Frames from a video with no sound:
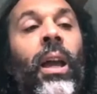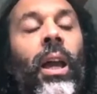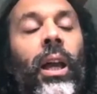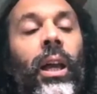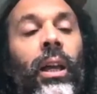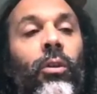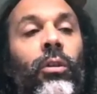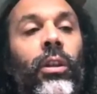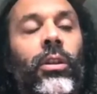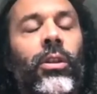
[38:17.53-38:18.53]
in
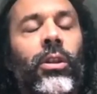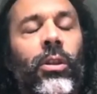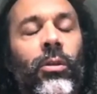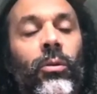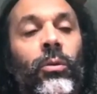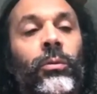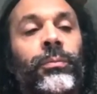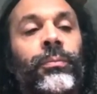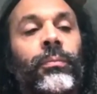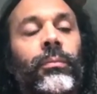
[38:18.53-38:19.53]
order to
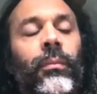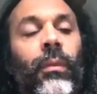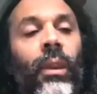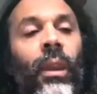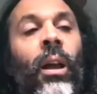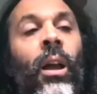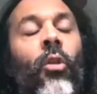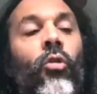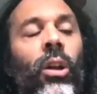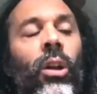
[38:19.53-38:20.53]

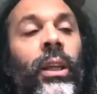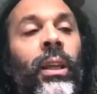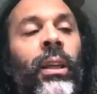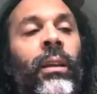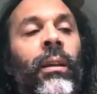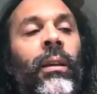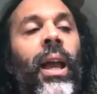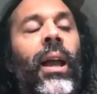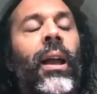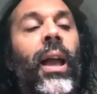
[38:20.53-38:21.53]
really
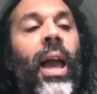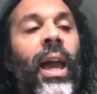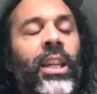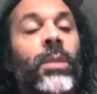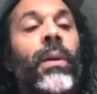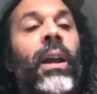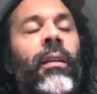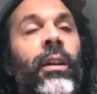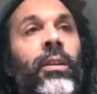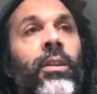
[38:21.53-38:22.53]

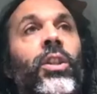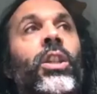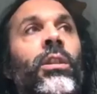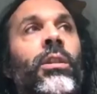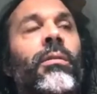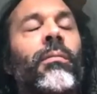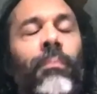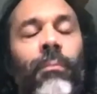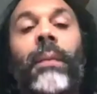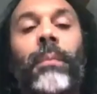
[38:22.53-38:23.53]
experience
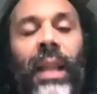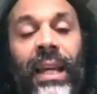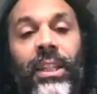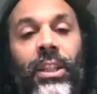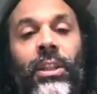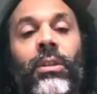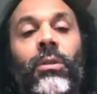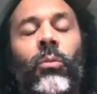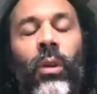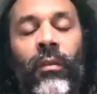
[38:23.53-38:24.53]
my place
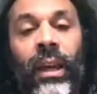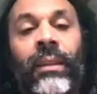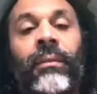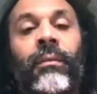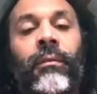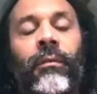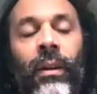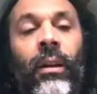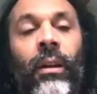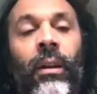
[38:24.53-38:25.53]
within
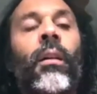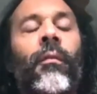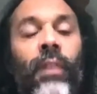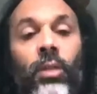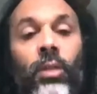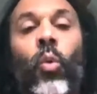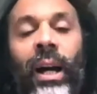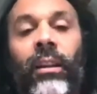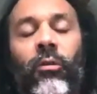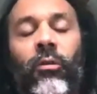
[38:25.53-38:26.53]
this
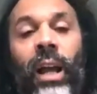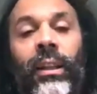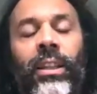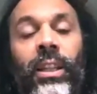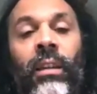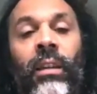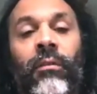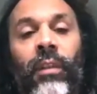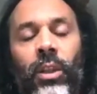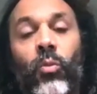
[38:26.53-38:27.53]
wider reality,
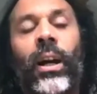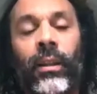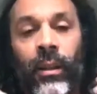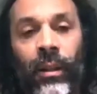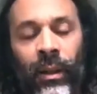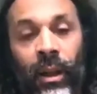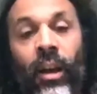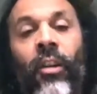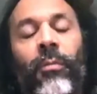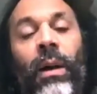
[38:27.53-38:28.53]
this wider
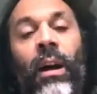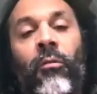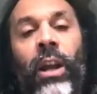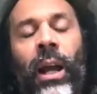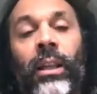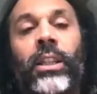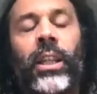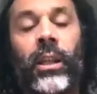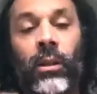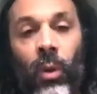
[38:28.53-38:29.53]
earthbound reality
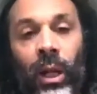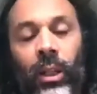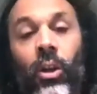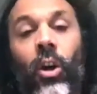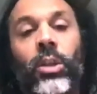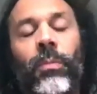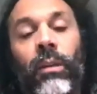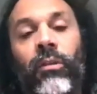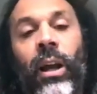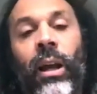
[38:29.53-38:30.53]
and wider cosmic
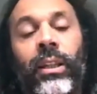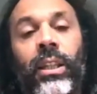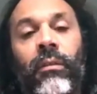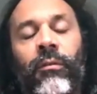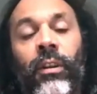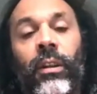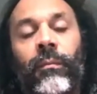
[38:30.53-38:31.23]
reality that